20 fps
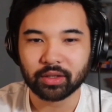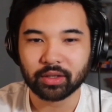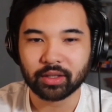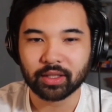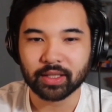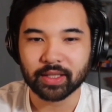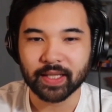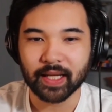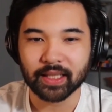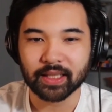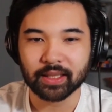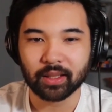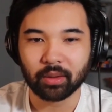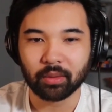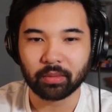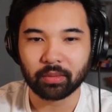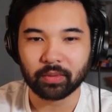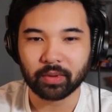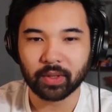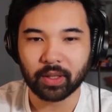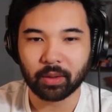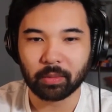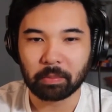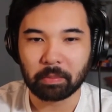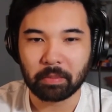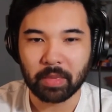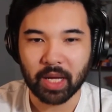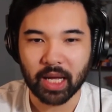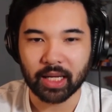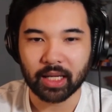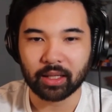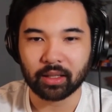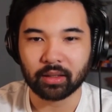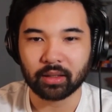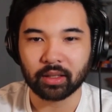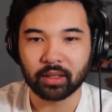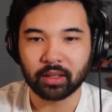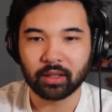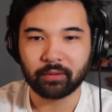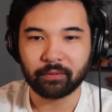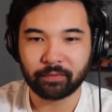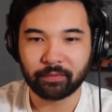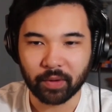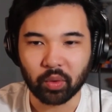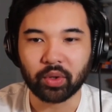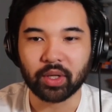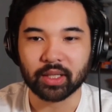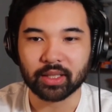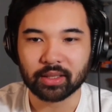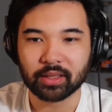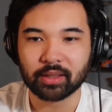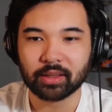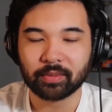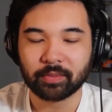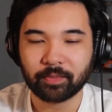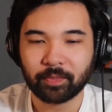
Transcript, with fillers: because that's their main focus.